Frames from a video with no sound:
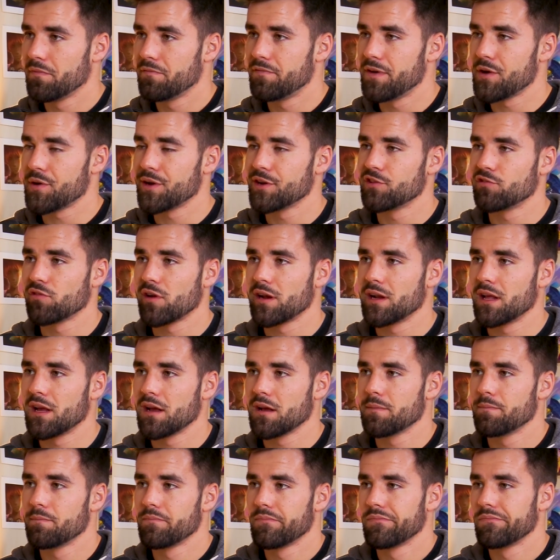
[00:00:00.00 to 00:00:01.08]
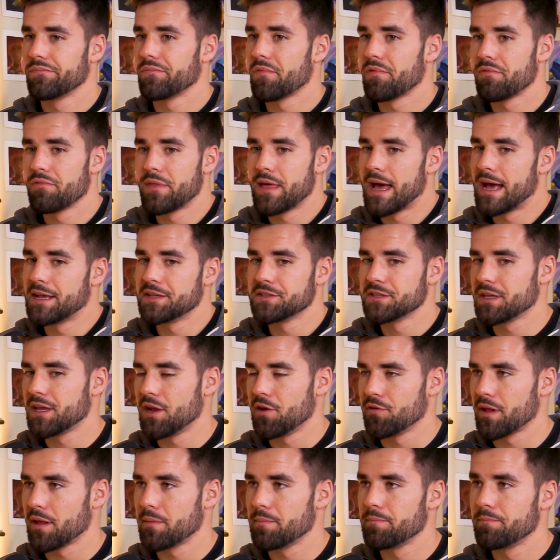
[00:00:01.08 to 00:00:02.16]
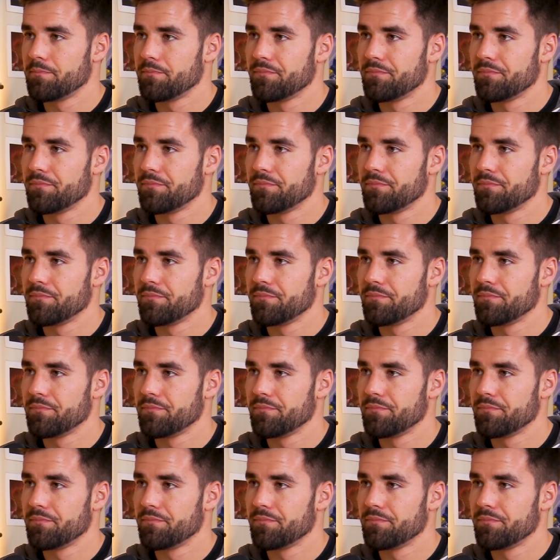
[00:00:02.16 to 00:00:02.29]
varied training has cured it.